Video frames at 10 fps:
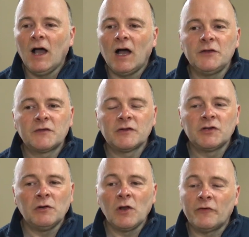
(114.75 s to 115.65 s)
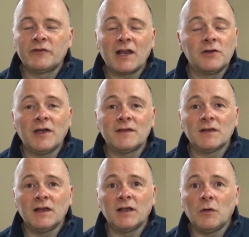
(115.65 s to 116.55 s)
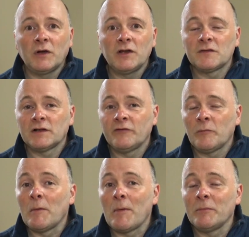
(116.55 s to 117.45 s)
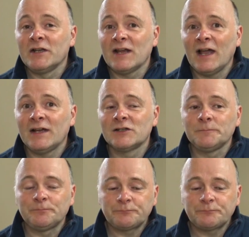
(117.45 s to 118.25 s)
I used to do a lot of decorating when I used to live with my mum and dad,